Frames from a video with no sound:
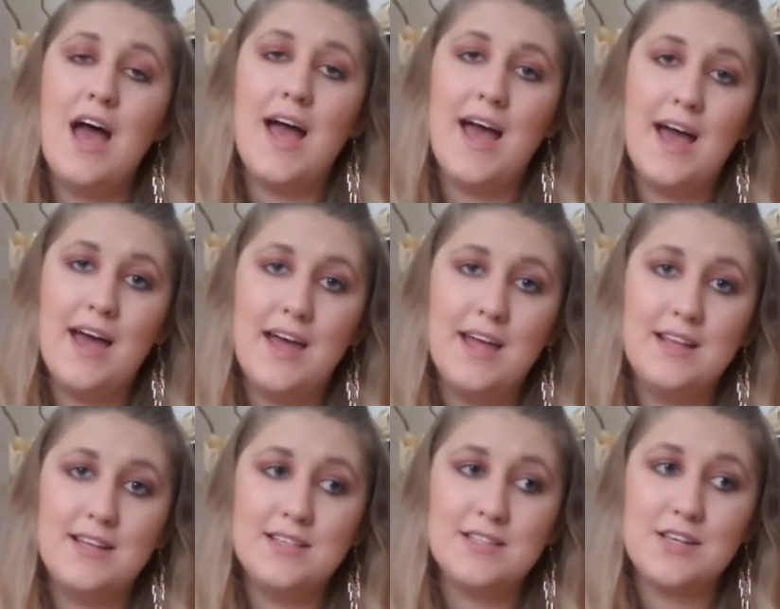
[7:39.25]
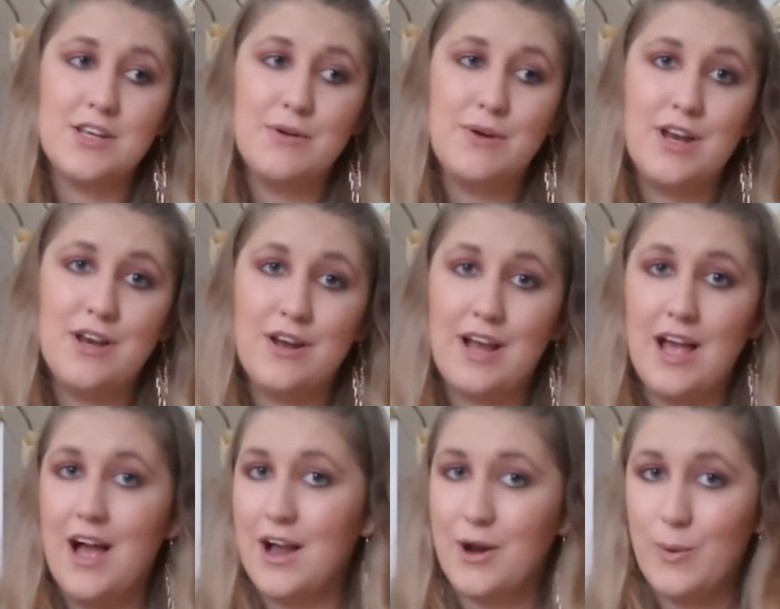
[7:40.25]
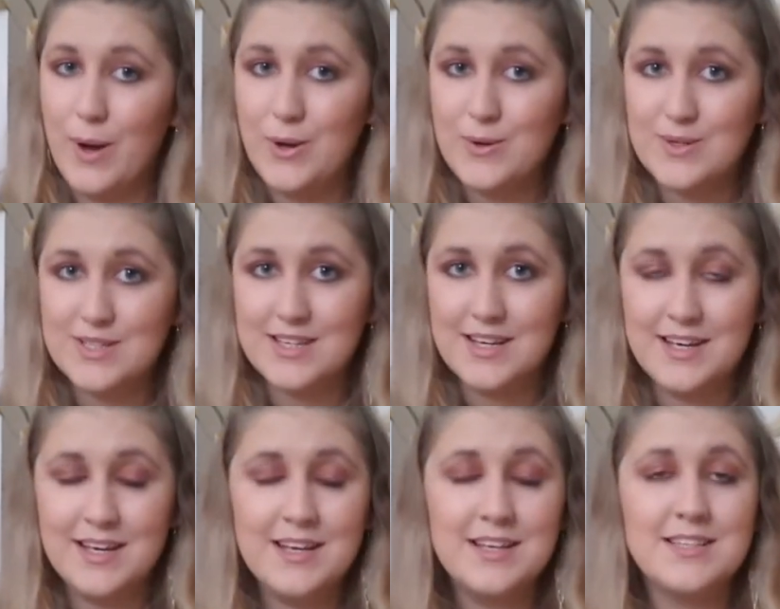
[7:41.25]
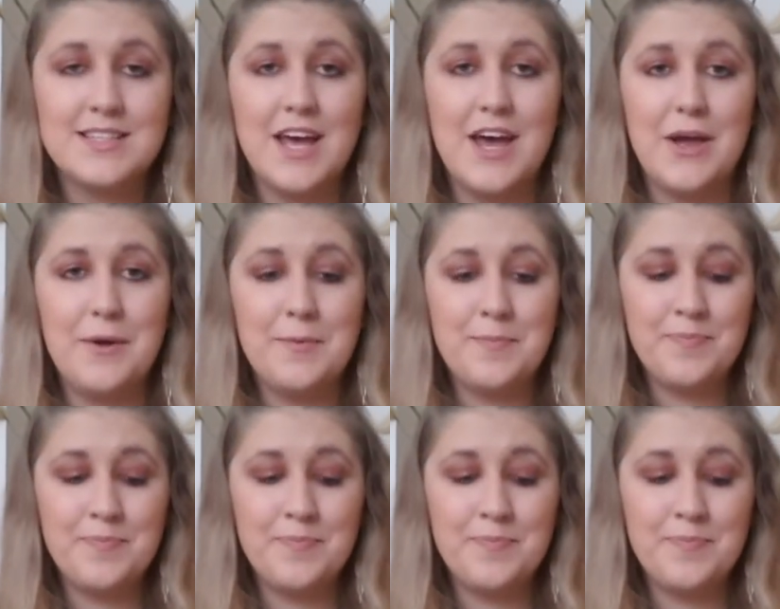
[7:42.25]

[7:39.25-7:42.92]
and you can look at her quotes. So